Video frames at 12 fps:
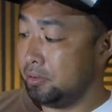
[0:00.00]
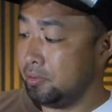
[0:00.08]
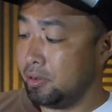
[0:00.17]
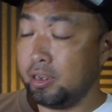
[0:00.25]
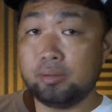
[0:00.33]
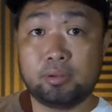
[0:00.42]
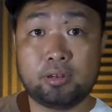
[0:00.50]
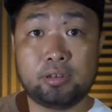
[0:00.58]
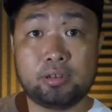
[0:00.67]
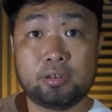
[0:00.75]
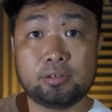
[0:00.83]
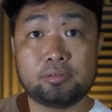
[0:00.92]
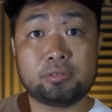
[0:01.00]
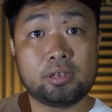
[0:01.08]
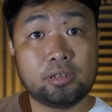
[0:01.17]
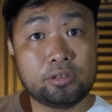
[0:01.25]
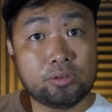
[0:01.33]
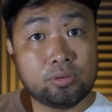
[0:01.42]
Okay, I'm gonna
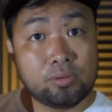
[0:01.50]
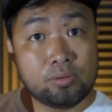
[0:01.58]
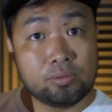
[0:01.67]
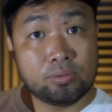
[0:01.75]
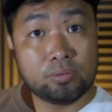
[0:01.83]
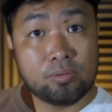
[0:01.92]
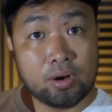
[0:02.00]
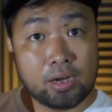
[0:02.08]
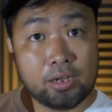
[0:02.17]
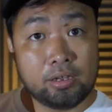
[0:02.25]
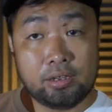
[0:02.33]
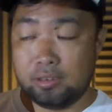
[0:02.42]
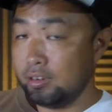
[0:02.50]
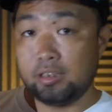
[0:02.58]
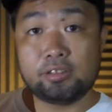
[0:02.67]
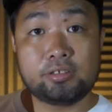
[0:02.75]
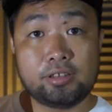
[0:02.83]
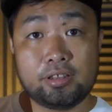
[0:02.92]
tell you why
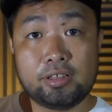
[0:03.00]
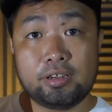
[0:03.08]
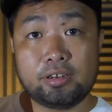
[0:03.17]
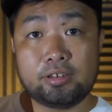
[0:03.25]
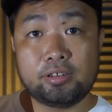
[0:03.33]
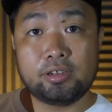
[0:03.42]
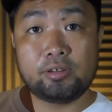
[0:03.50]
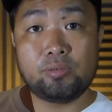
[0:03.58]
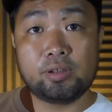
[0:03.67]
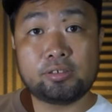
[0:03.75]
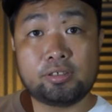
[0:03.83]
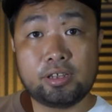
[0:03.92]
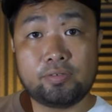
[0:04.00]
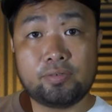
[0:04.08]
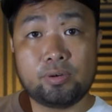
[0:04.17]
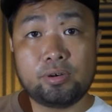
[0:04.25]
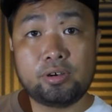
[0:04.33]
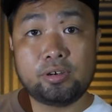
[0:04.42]
it's in there and what's that
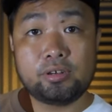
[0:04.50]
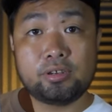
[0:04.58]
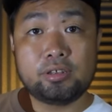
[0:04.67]
for.